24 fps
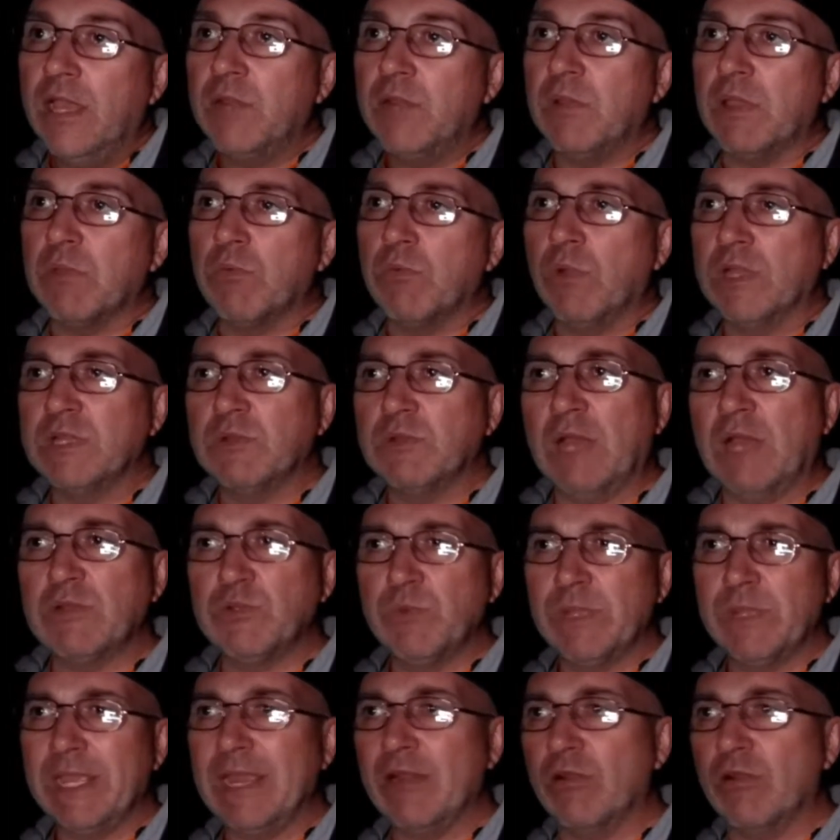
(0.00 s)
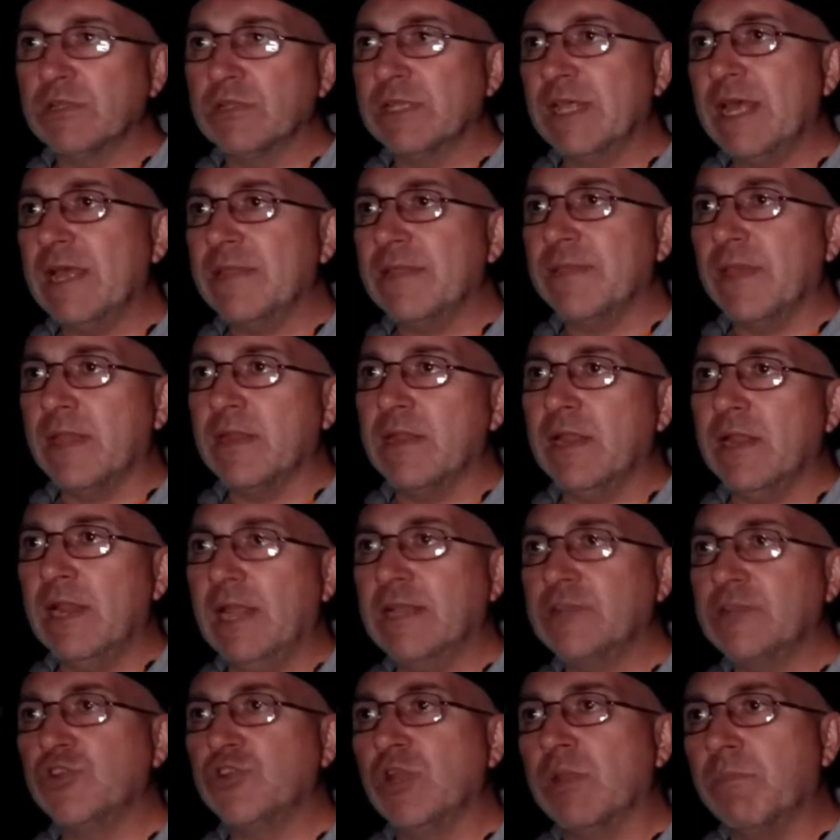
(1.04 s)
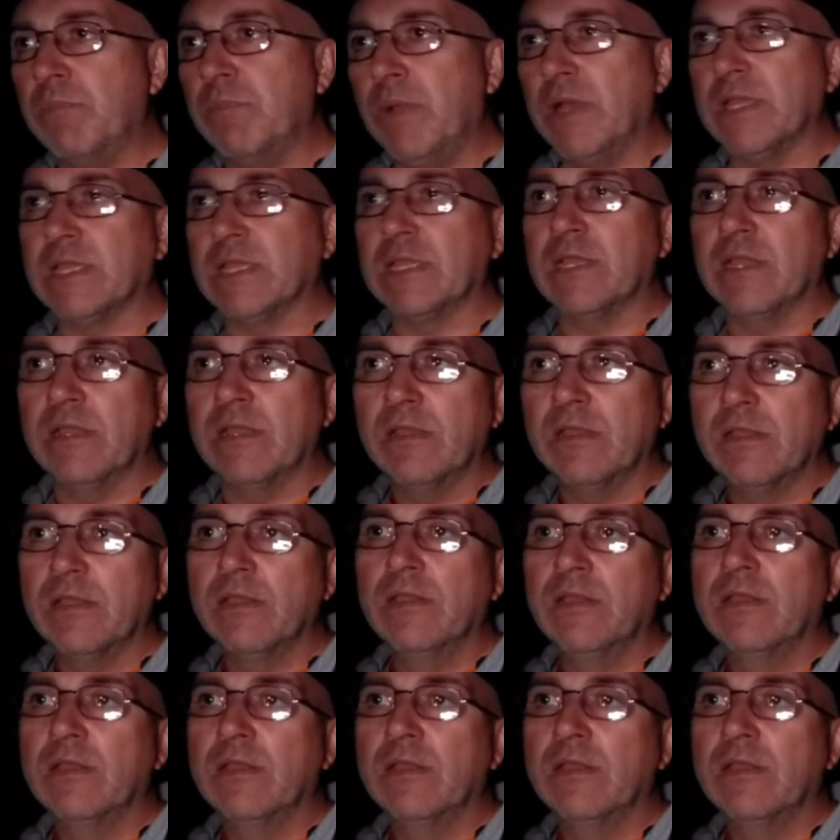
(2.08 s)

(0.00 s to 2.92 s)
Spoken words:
Anyway, how do we get onto that then? Electric bike.